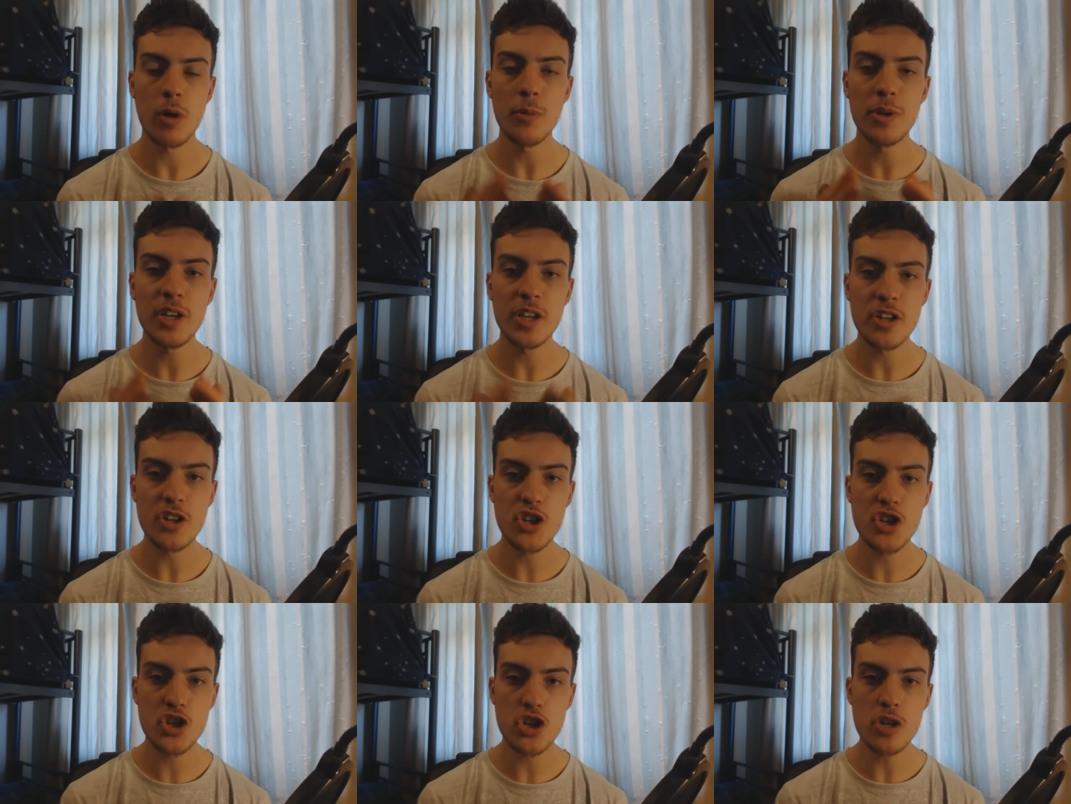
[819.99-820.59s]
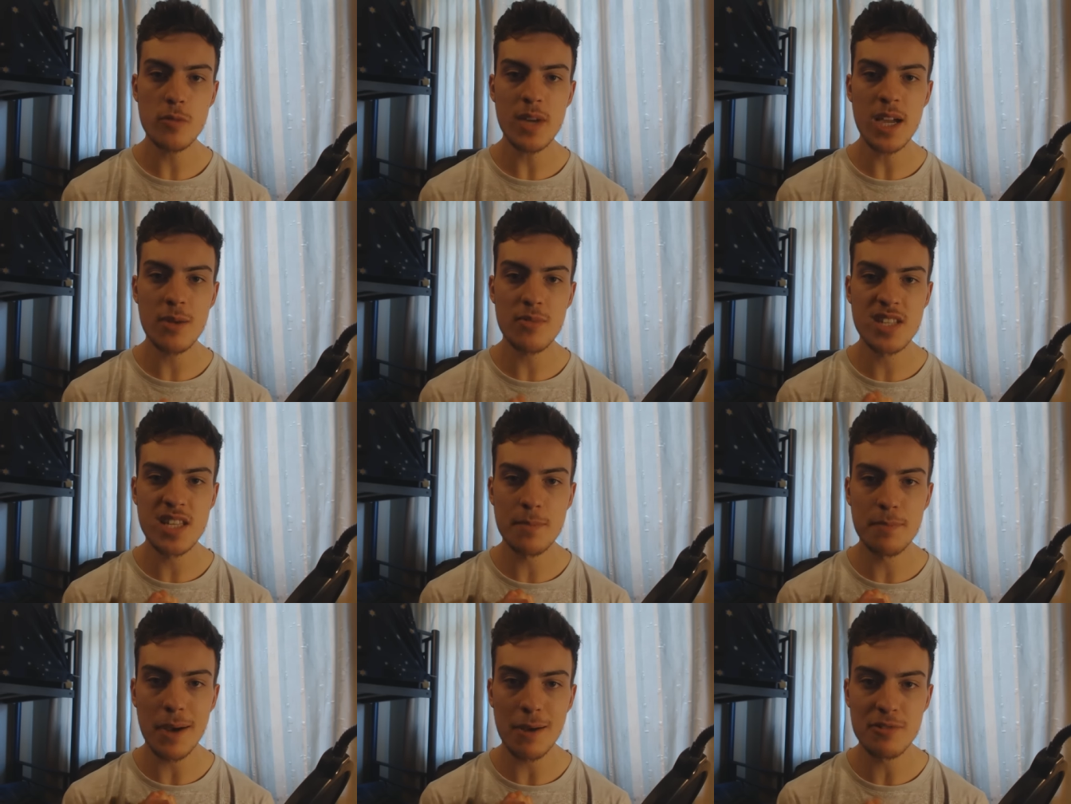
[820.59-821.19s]
Well, we can assume it
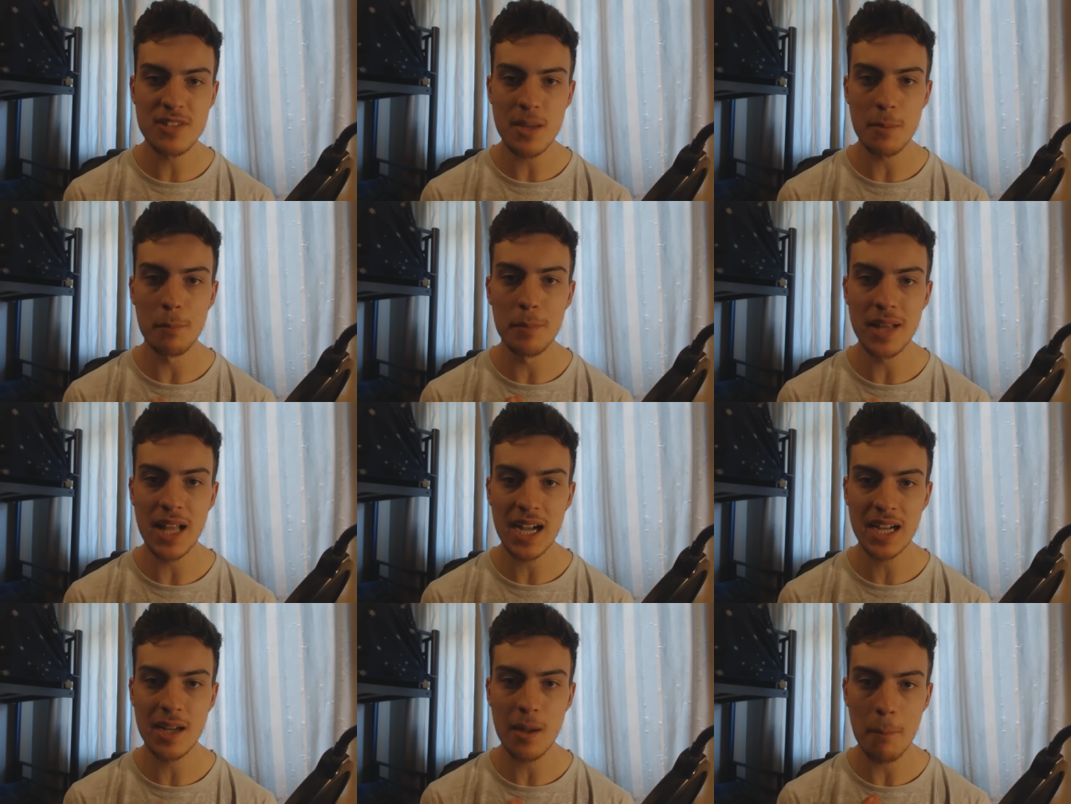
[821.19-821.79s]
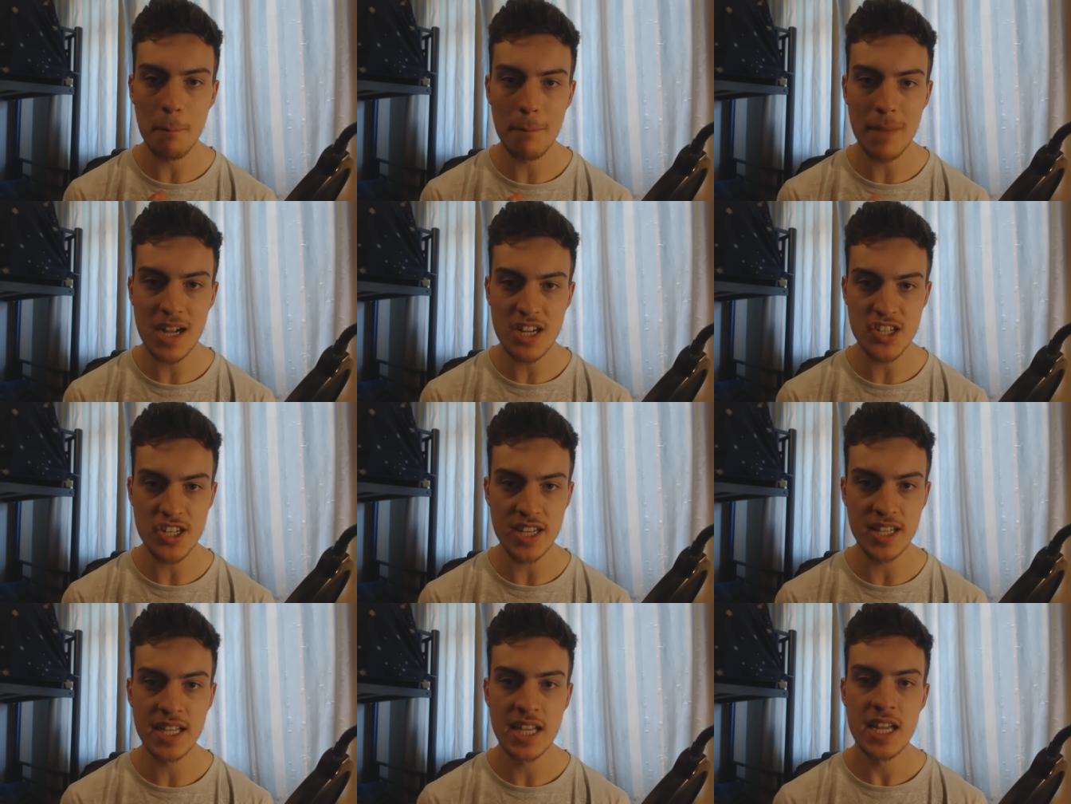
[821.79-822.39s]
was about black
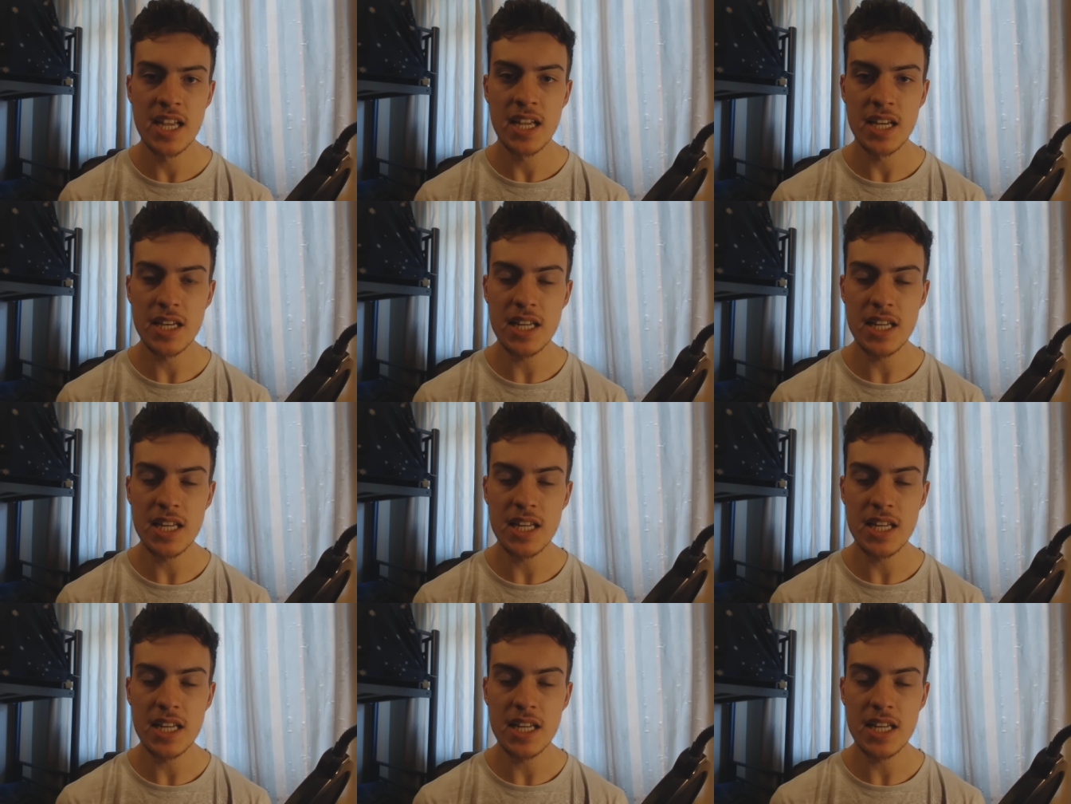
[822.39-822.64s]
magic.